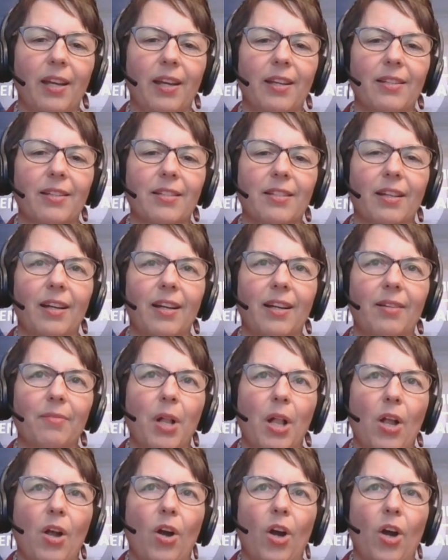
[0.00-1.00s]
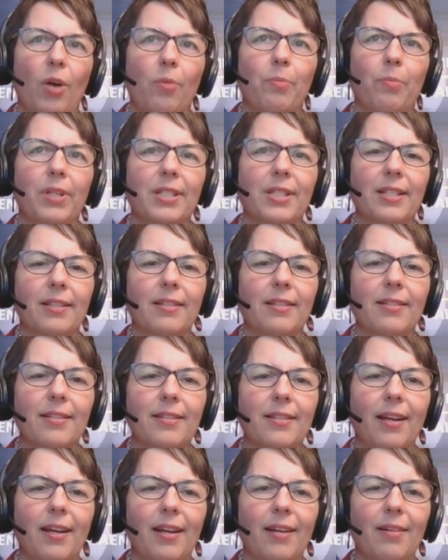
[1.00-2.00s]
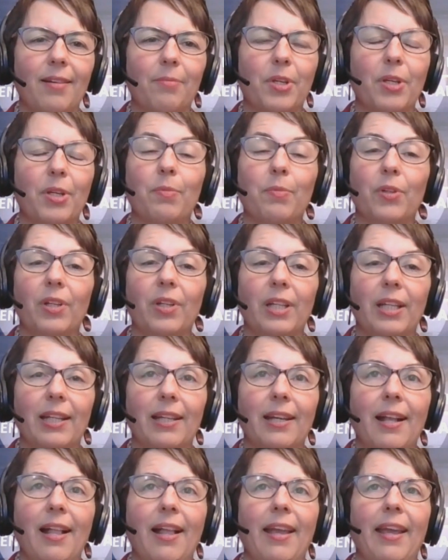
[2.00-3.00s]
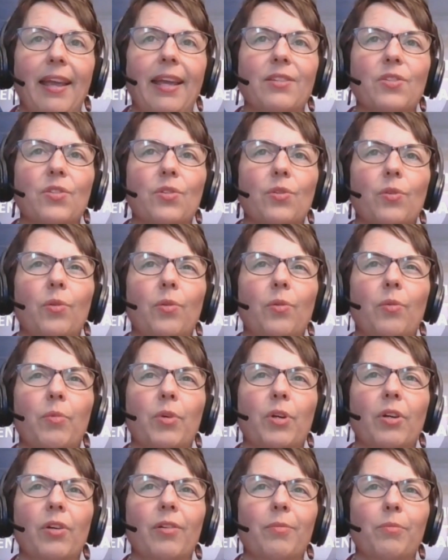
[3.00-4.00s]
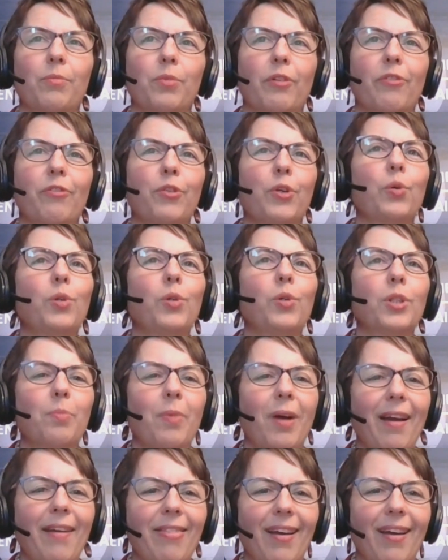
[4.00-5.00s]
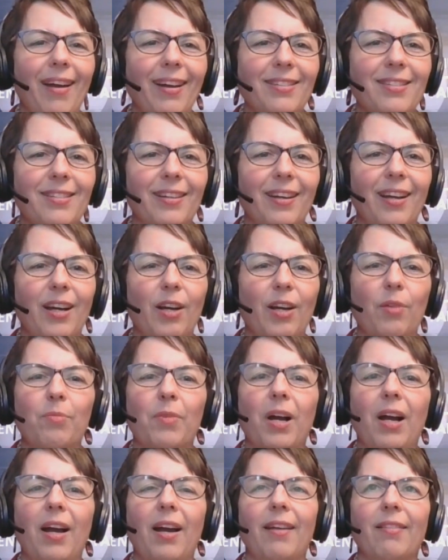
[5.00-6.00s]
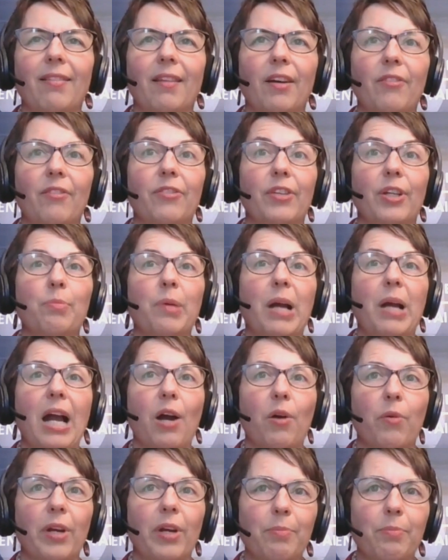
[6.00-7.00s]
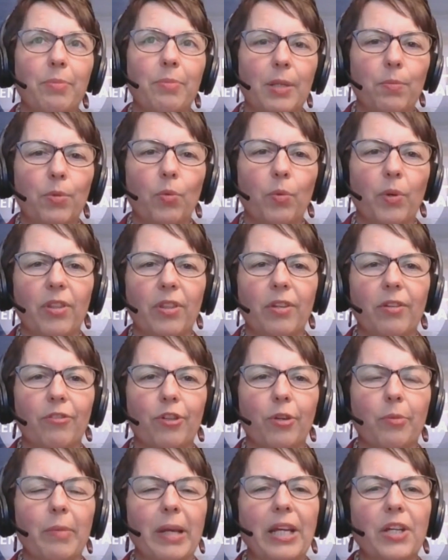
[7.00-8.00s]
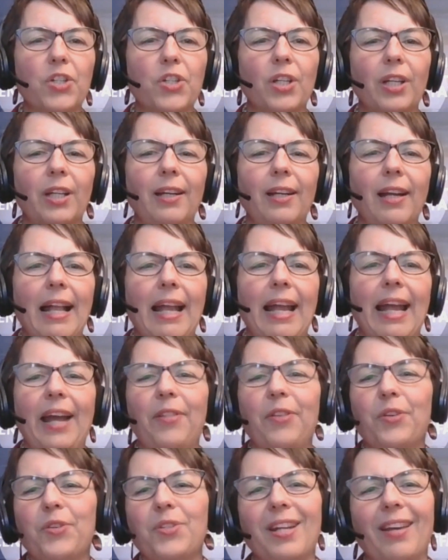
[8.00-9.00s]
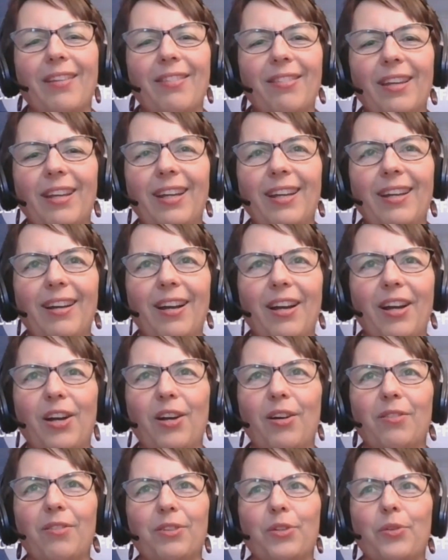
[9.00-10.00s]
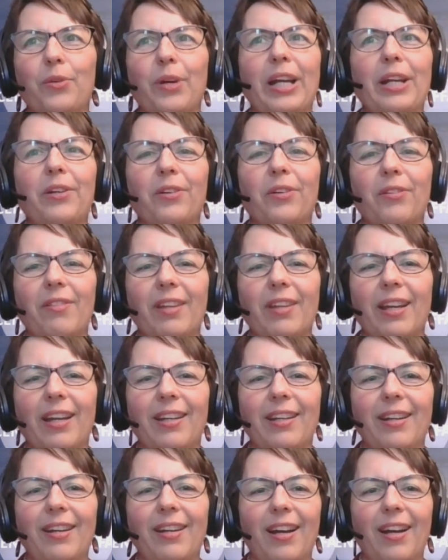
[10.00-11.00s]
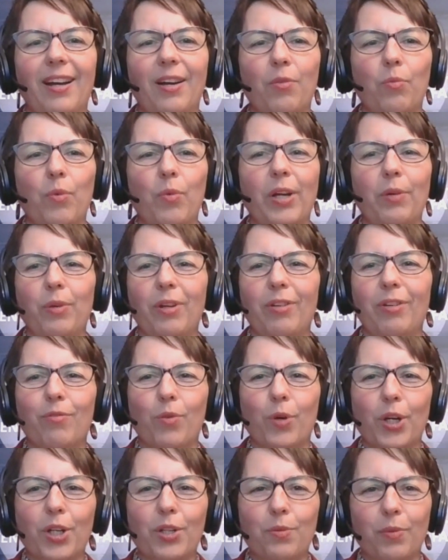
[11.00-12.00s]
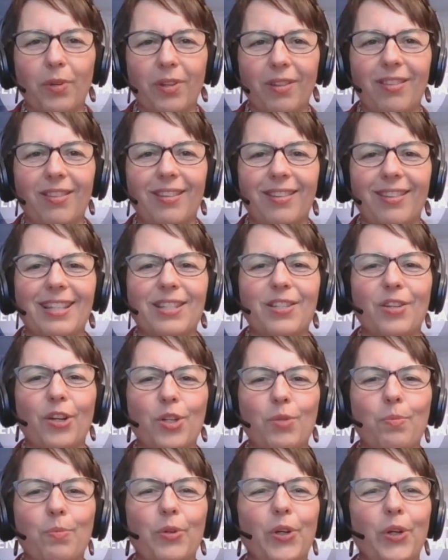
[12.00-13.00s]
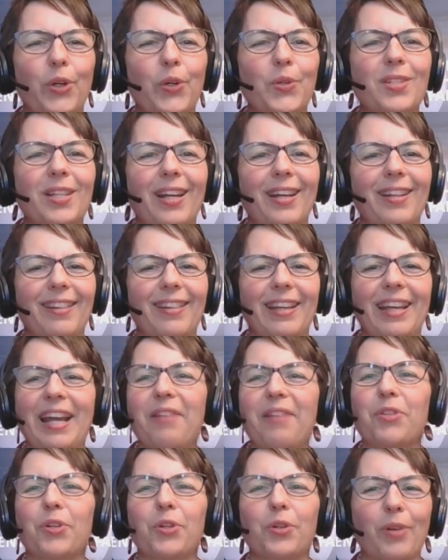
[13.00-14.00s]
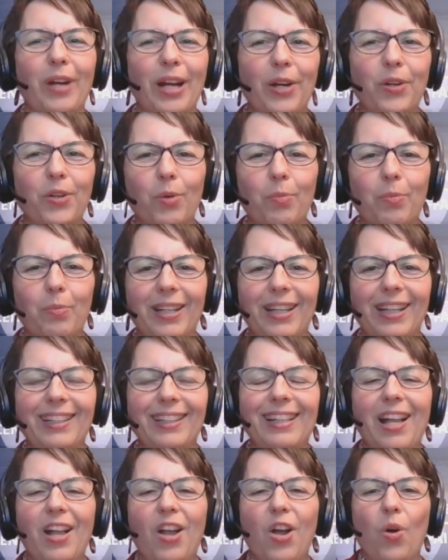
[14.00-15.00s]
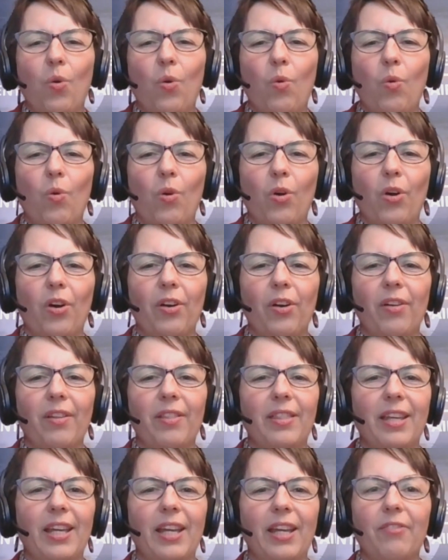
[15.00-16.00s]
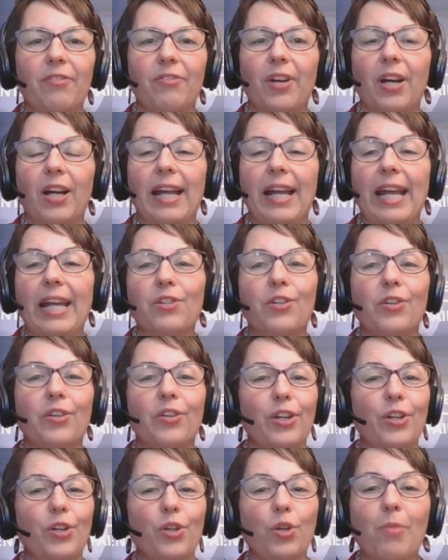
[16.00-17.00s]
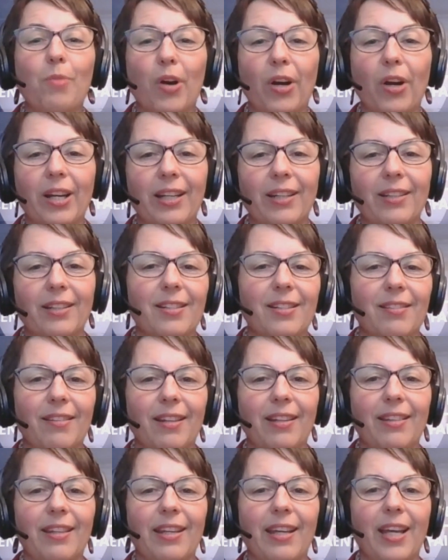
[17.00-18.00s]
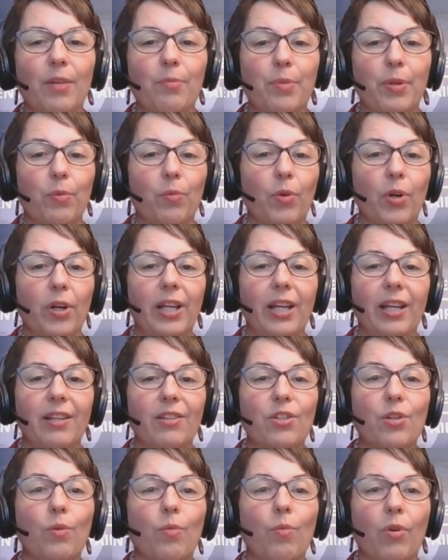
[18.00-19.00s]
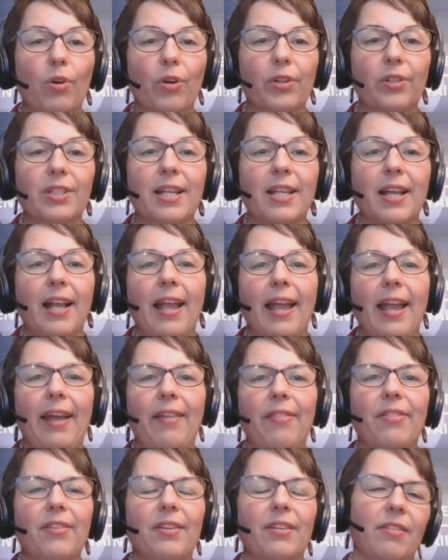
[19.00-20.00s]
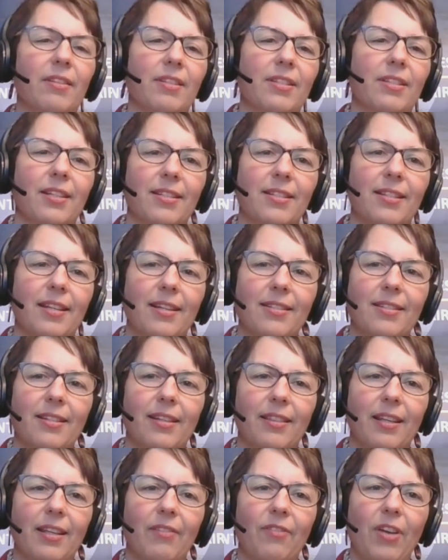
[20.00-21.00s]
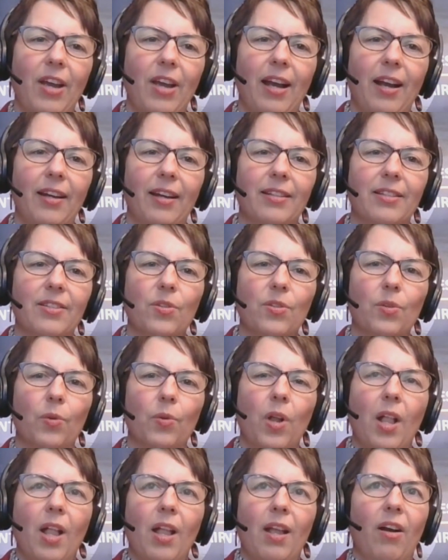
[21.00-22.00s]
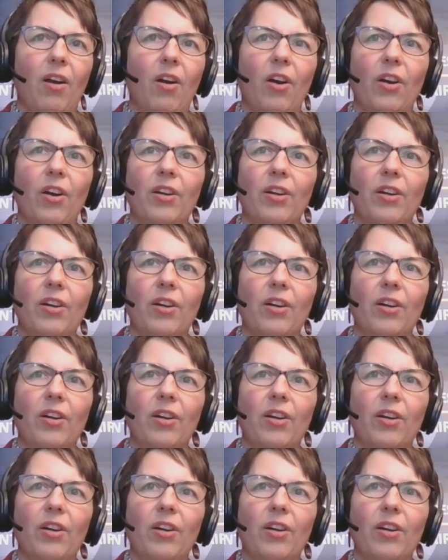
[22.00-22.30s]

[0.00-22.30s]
and our business community. And so we're fueled by that. I love empowering people with information, and there's nothing greater than when we've worked with these entrepreneurs and they have their grand opening, or they've entered a new market that they had been working towards, and the success that they've had. So mm-hmm.